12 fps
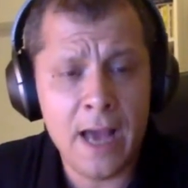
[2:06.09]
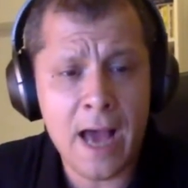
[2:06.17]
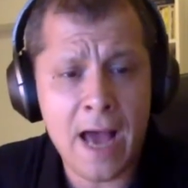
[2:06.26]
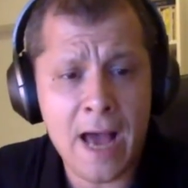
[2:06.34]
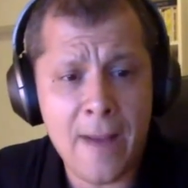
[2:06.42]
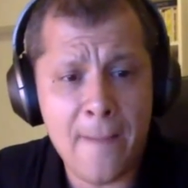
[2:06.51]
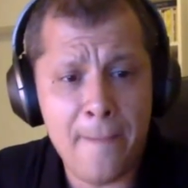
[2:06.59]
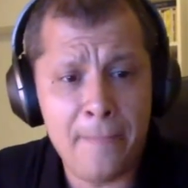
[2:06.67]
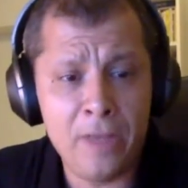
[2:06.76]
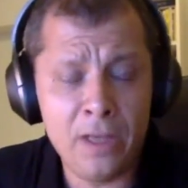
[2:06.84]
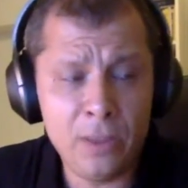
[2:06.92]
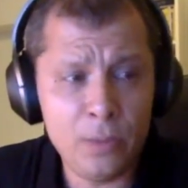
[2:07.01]

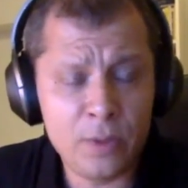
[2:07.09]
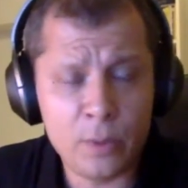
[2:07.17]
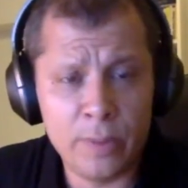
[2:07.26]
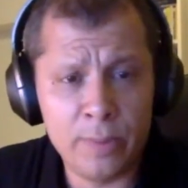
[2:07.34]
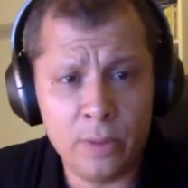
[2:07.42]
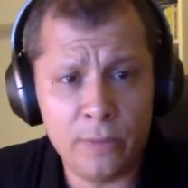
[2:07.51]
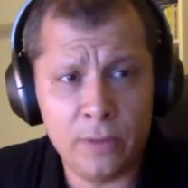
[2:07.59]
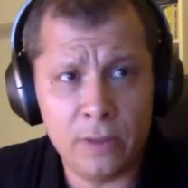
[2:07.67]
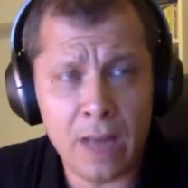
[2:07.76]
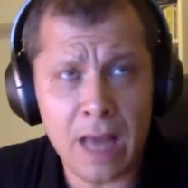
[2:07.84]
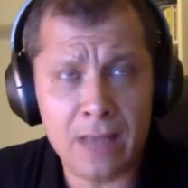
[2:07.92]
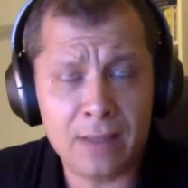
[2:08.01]
dealing with crypto for the
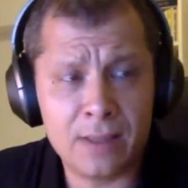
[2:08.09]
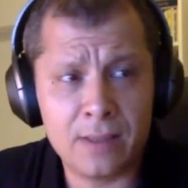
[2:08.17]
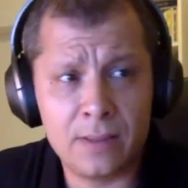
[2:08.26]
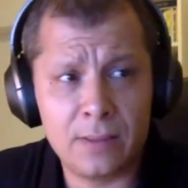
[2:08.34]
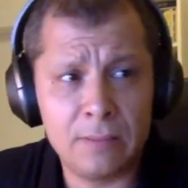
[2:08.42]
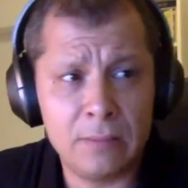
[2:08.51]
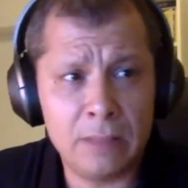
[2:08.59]
last